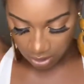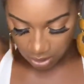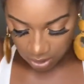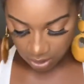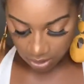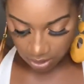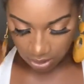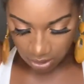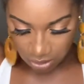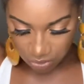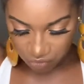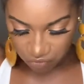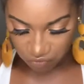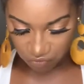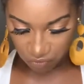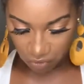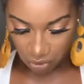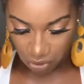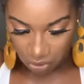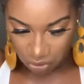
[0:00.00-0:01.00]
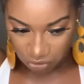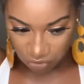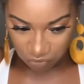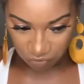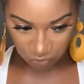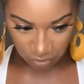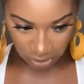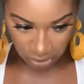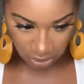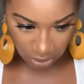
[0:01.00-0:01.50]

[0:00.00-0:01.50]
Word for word: And then draw string